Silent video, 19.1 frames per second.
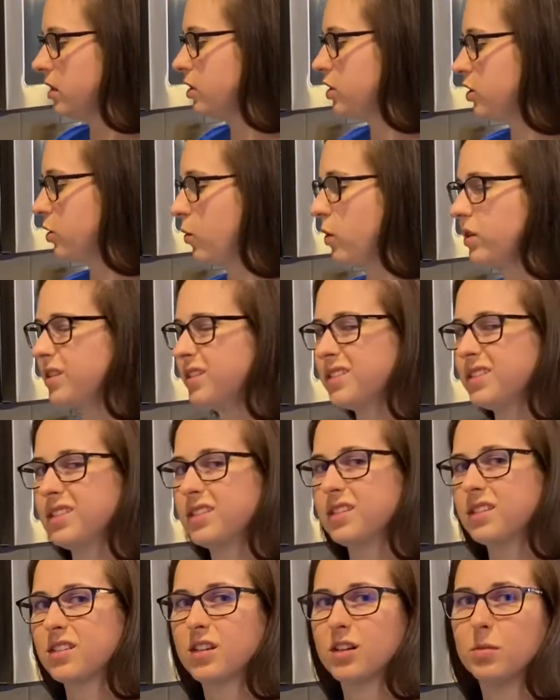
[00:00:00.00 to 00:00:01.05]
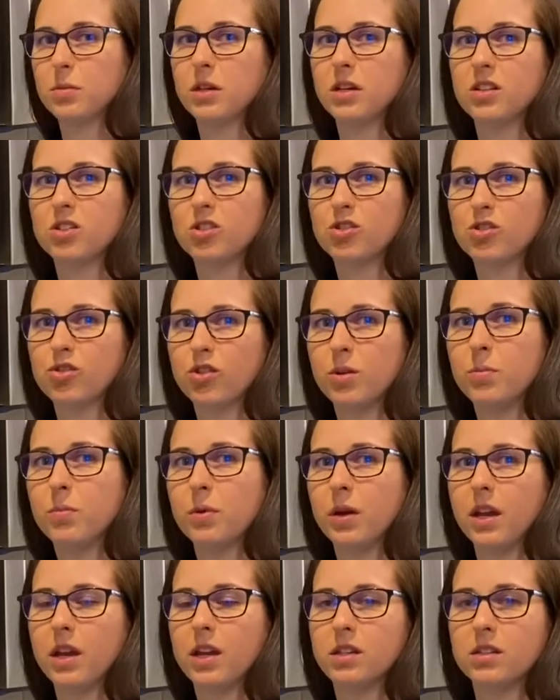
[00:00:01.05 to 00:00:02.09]
So what this is, it's going to be a shrimp
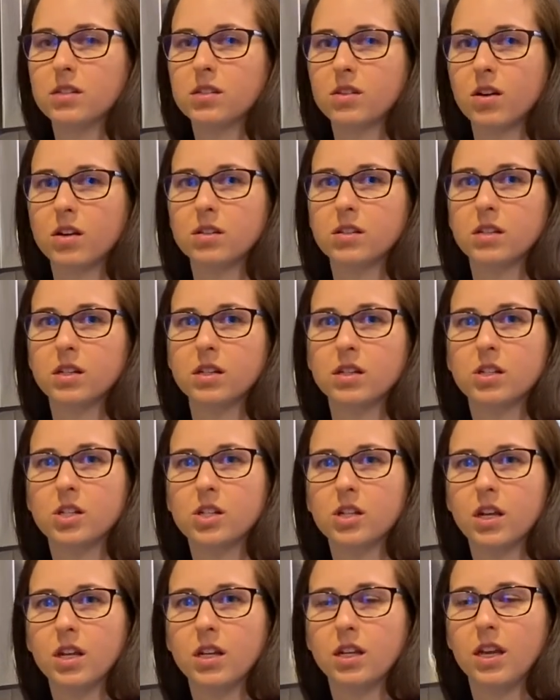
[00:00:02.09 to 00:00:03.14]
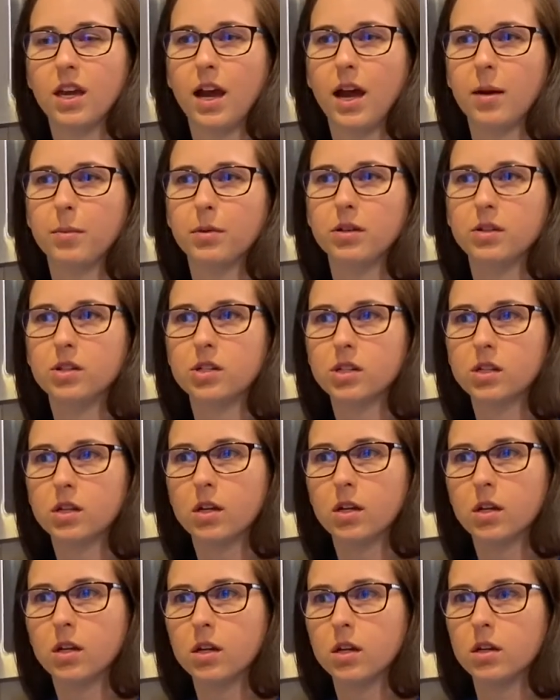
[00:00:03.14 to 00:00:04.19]
and sausage and cabbage
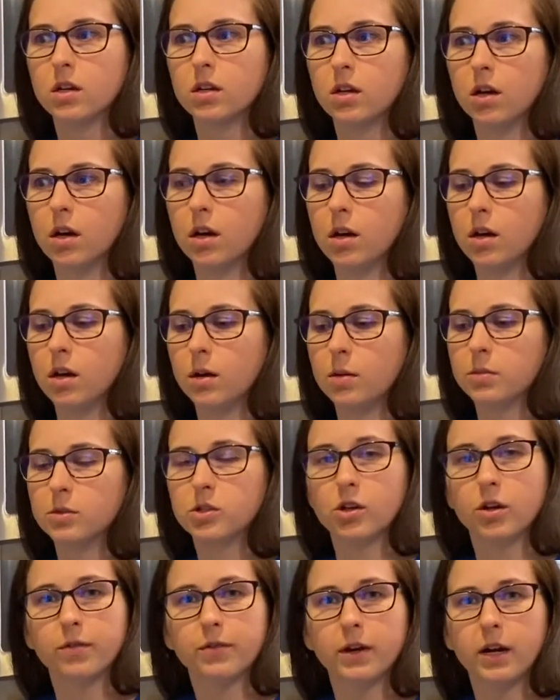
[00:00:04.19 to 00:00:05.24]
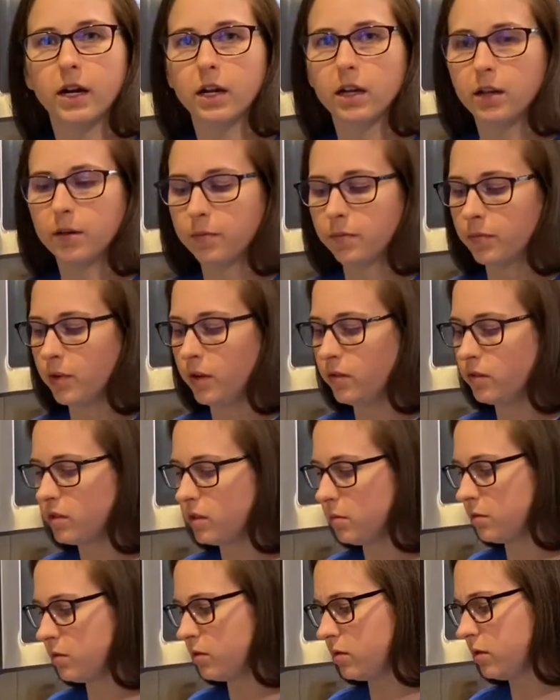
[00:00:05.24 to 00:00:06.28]
stir fry of
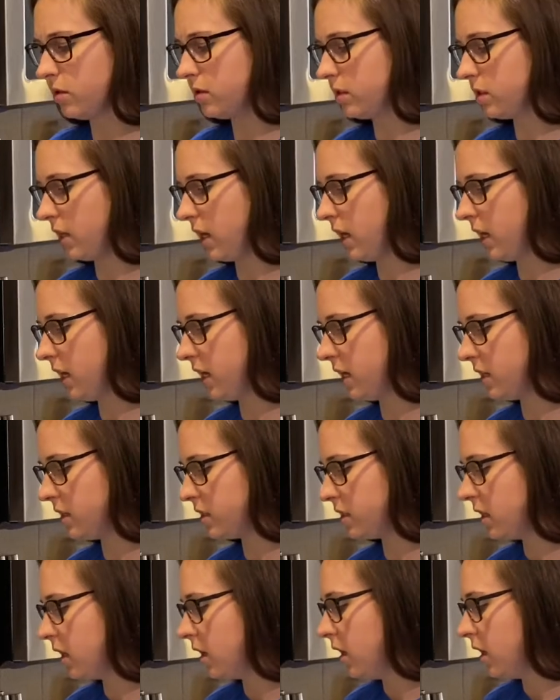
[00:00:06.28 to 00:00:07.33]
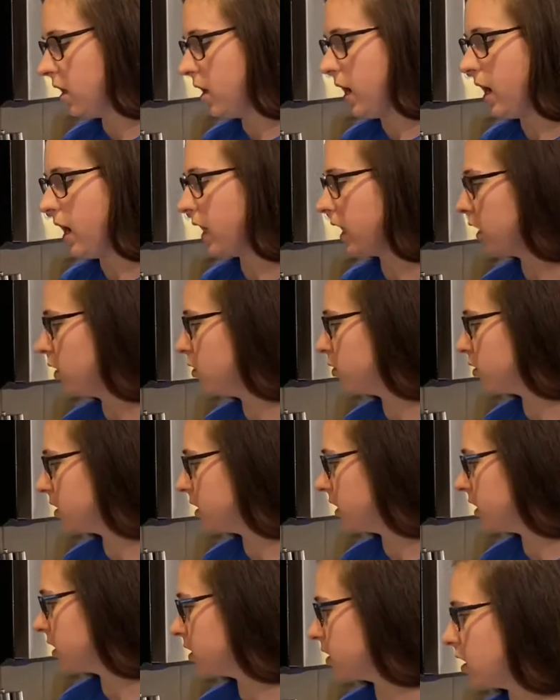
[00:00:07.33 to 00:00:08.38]
some sorts. And I use
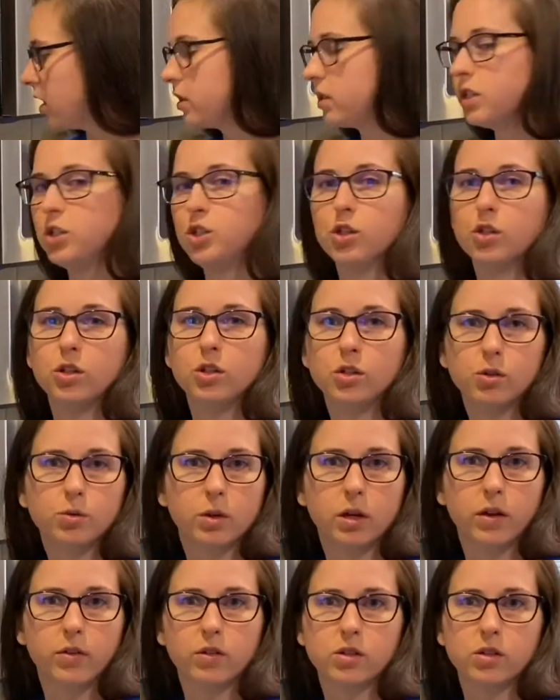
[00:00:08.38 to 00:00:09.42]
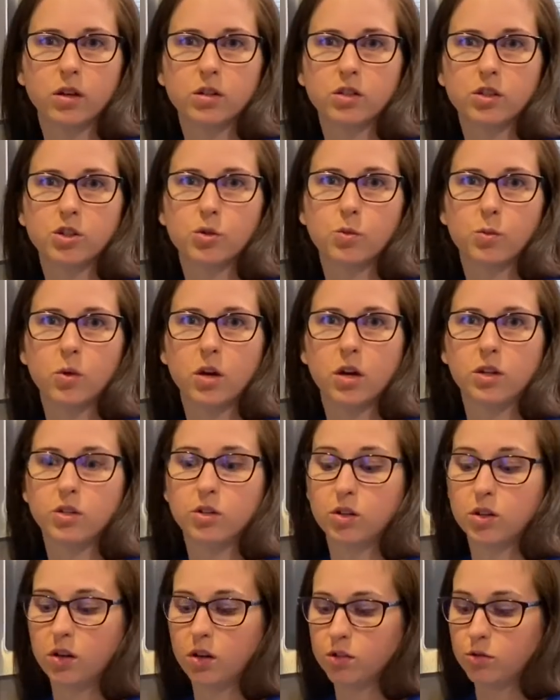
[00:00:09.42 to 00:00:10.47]
this sausage. You can use whatever sausage you want. You
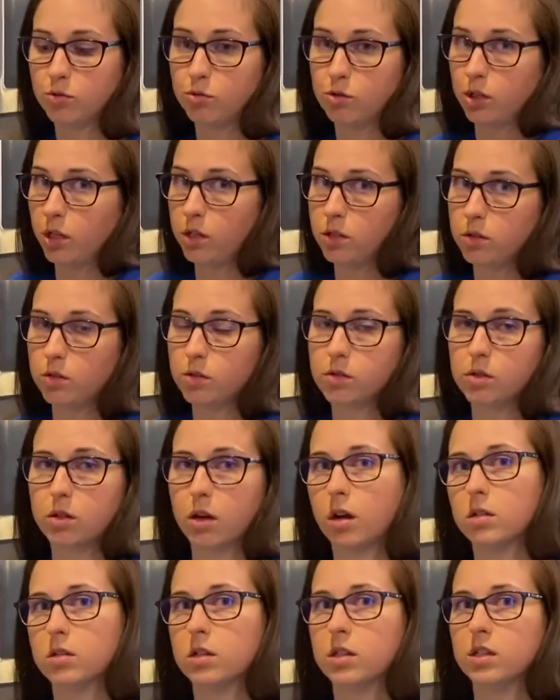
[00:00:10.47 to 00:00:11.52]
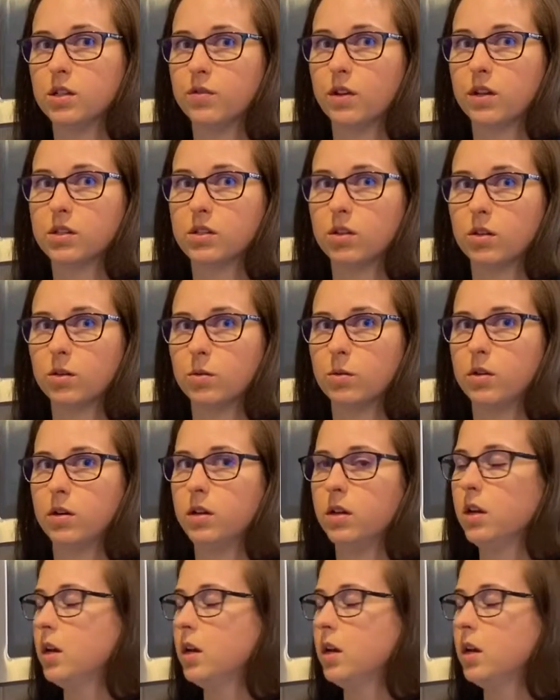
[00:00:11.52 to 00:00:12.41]
can also just use sausage if that's all you want,